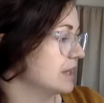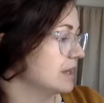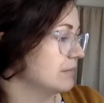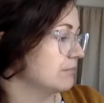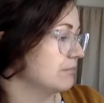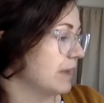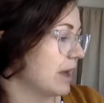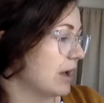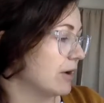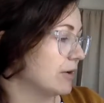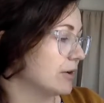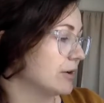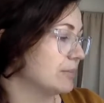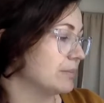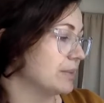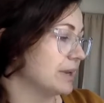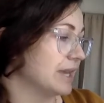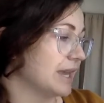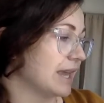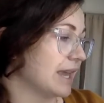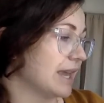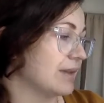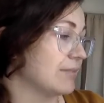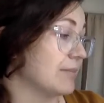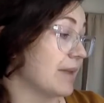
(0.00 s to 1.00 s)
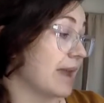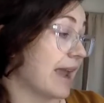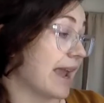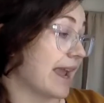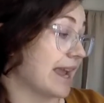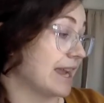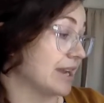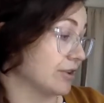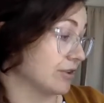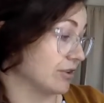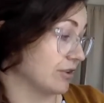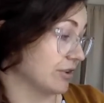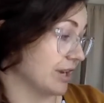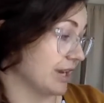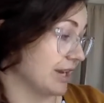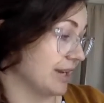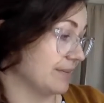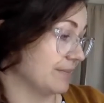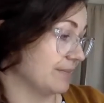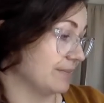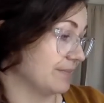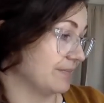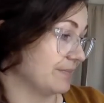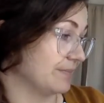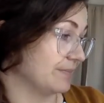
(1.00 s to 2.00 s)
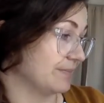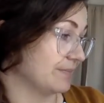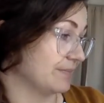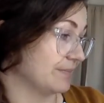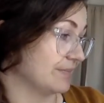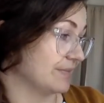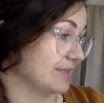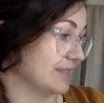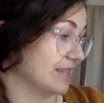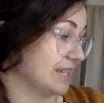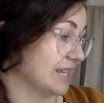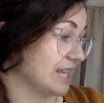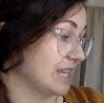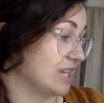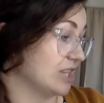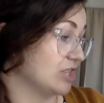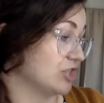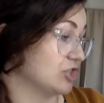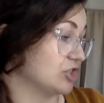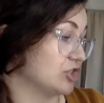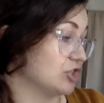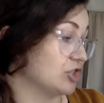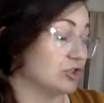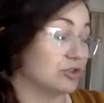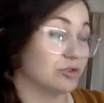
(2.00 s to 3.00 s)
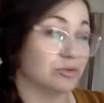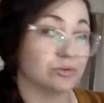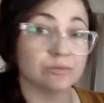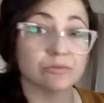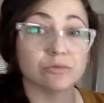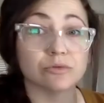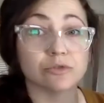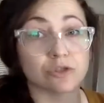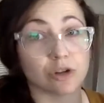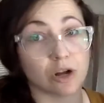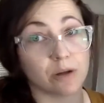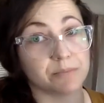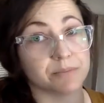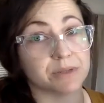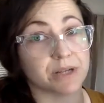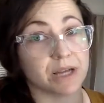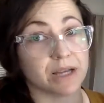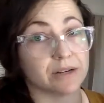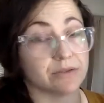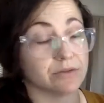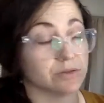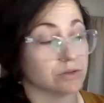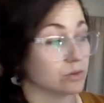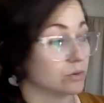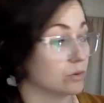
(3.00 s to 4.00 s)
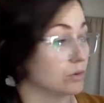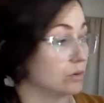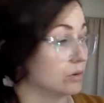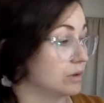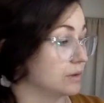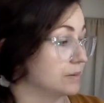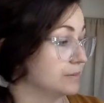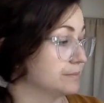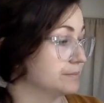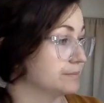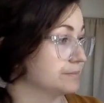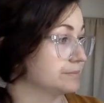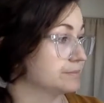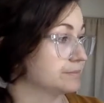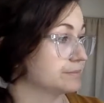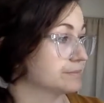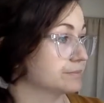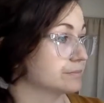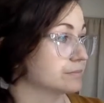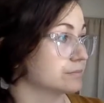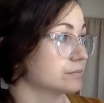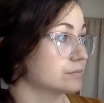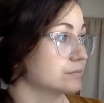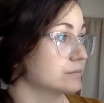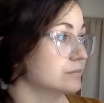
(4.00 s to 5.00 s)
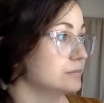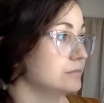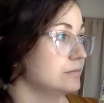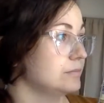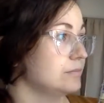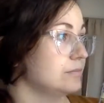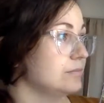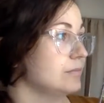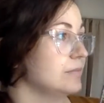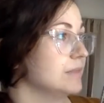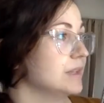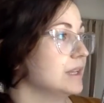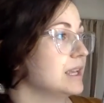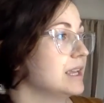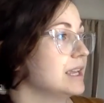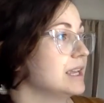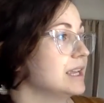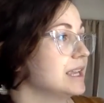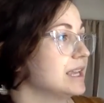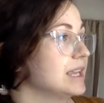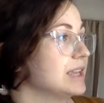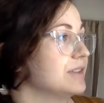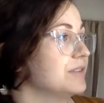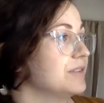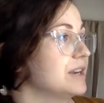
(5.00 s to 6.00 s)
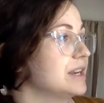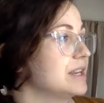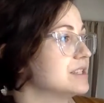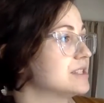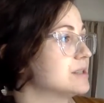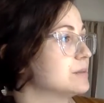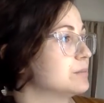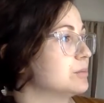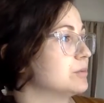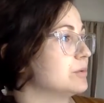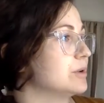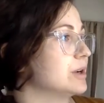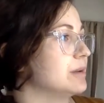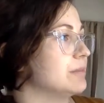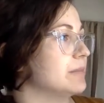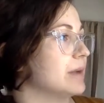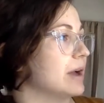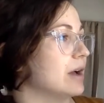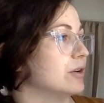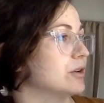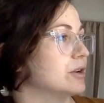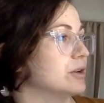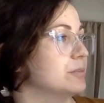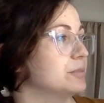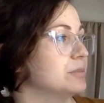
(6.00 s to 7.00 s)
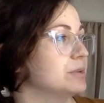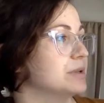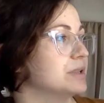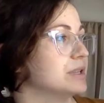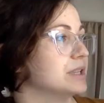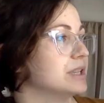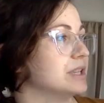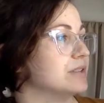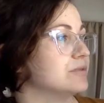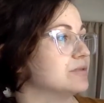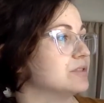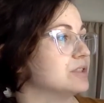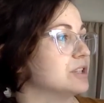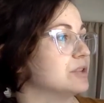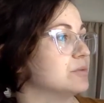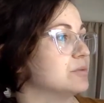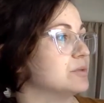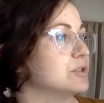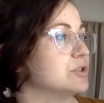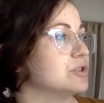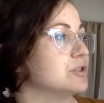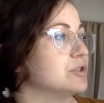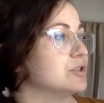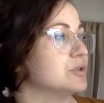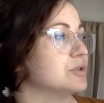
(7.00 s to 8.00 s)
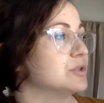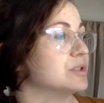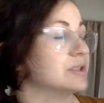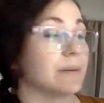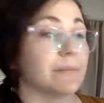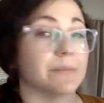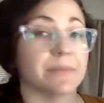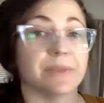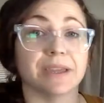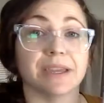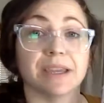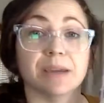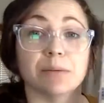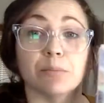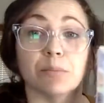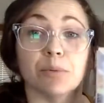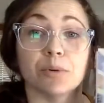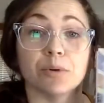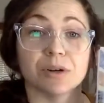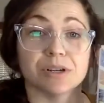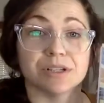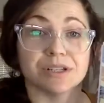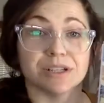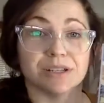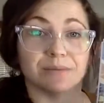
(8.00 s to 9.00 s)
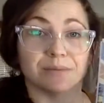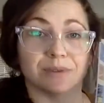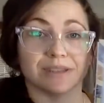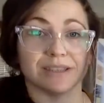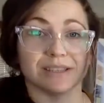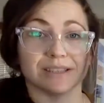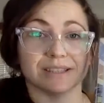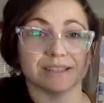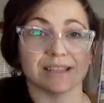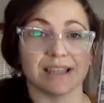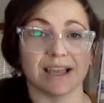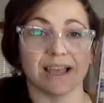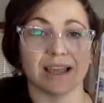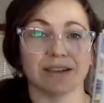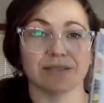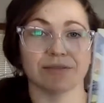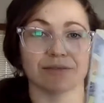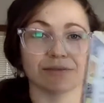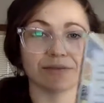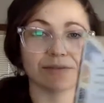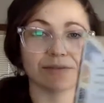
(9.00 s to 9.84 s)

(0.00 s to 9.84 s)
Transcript: Malcolm became angry. He soon dropped out of school. Even as a boy, Malcolm believed he would do something important with his life.